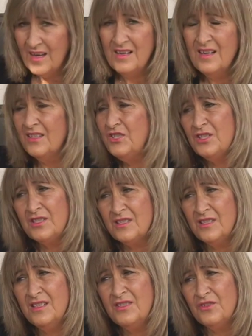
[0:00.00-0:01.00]
And not just
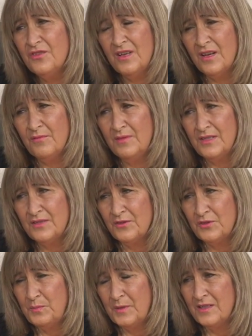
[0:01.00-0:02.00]
internet
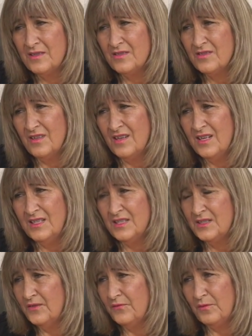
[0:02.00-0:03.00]
research, because there's a lot of
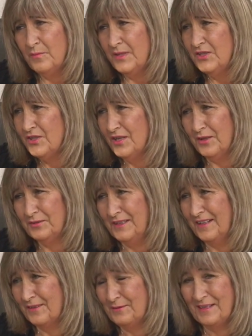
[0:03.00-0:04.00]
disinformation out
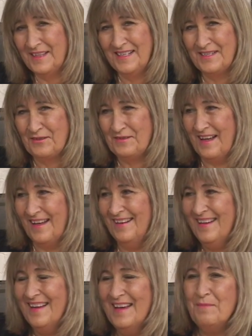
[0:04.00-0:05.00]
there with internet,